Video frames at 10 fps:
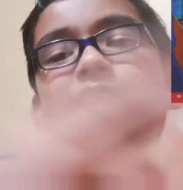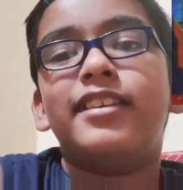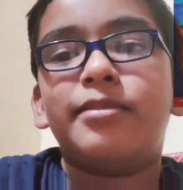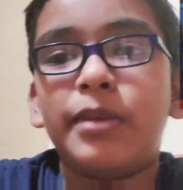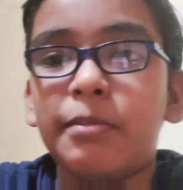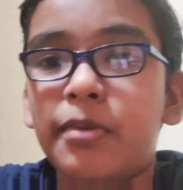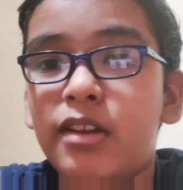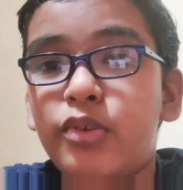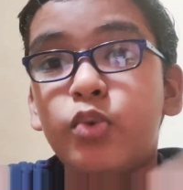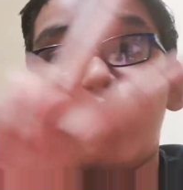these people
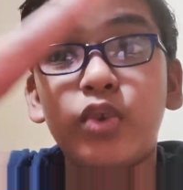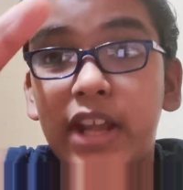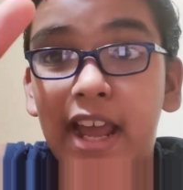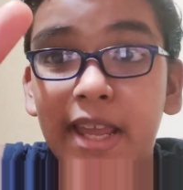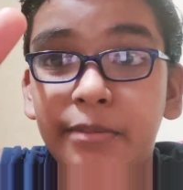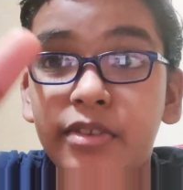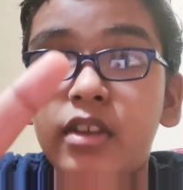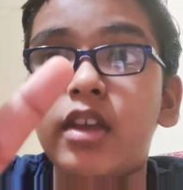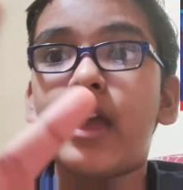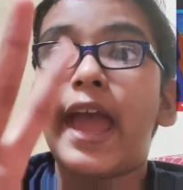2 times,
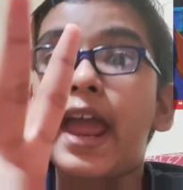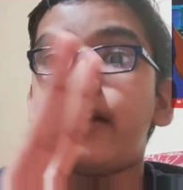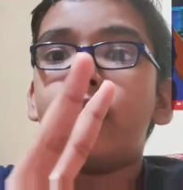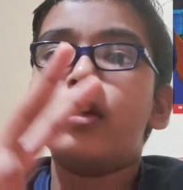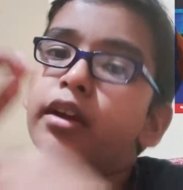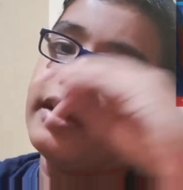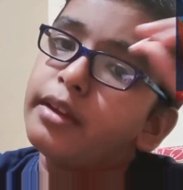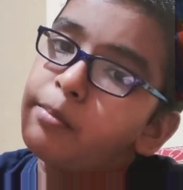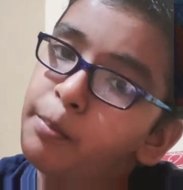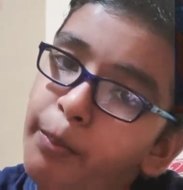and
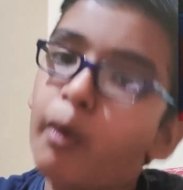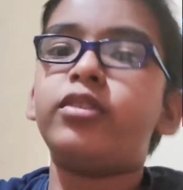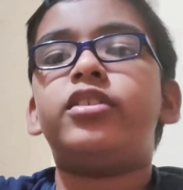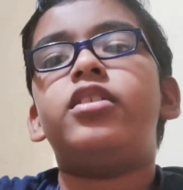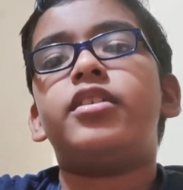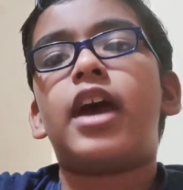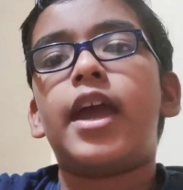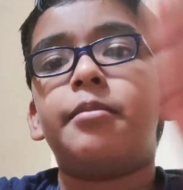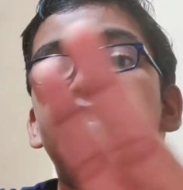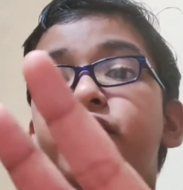both the time